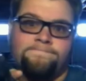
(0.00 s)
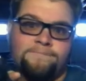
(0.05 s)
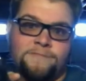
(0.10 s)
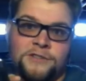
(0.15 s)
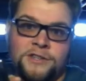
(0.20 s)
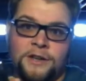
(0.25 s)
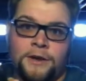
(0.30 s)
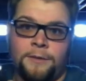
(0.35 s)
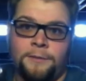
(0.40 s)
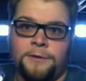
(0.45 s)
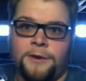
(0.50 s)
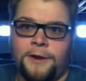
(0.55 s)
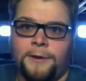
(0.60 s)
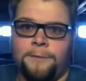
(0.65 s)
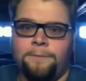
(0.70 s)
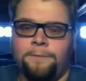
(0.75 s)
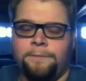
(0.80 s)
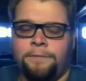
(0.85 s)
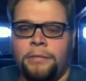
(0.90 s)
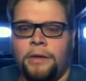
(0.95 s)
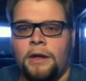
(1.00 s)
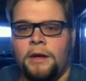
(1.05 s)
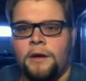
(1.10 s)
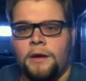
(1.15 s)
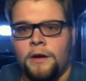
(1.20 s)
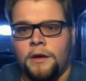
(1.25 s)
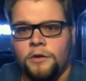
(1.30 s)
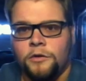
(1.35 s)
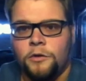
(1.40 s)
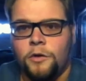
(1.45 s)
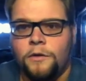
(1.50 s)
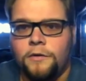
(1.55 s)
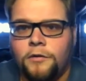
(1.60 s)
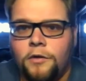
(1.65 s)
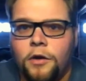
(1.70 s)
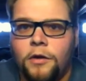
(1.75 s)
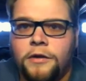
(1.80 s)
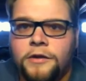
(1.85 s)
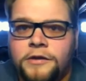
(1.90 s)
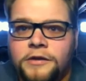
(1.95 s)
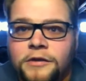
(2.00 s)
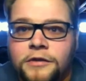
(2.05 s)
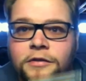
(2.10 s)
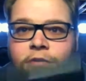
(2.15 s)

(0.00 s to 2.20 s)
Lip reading: See what I'm saying? So overall, this is